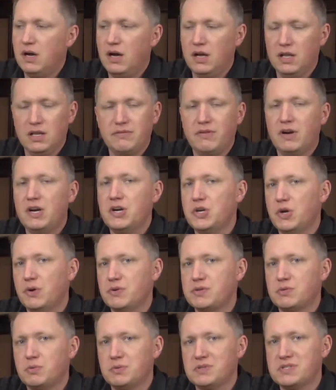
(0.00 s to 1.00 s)
All of our
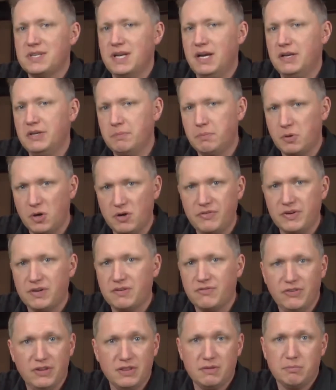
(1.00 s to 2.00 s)
notes will sound a perfect
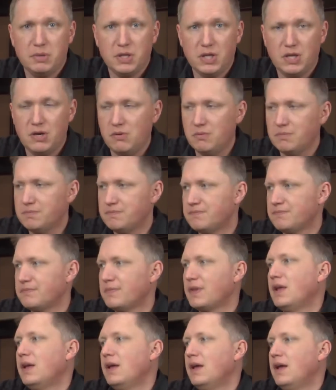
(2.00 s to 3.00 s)
fifth below.
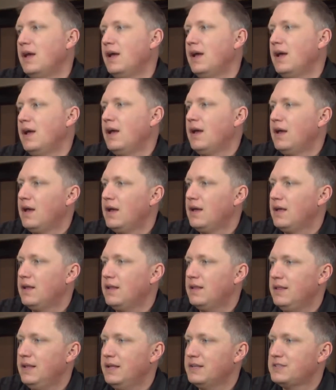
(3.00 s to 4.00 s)

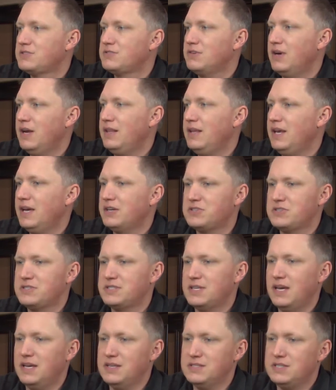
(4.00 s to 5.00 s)
Let's try the
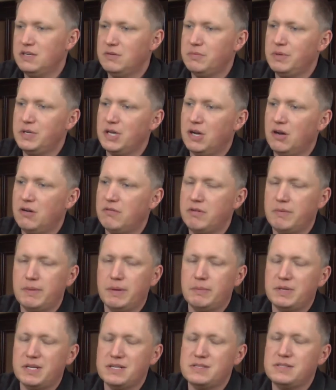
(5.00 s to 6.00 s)
exercise. Here we go.
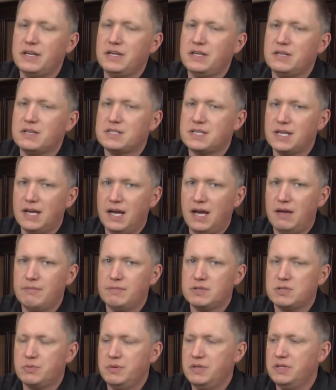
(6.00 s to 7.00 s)
Remember to take your time
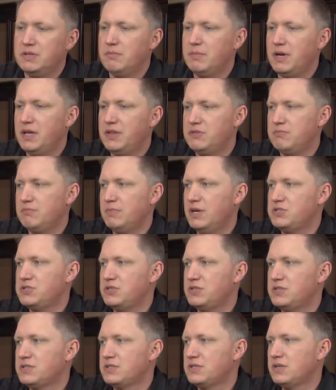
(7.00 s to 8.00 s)
between the
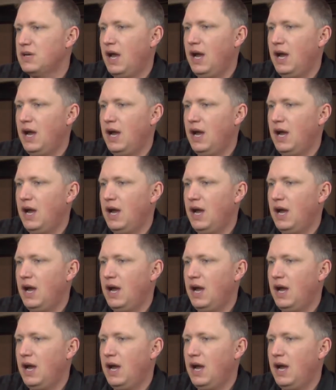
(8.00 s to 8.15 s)
measures.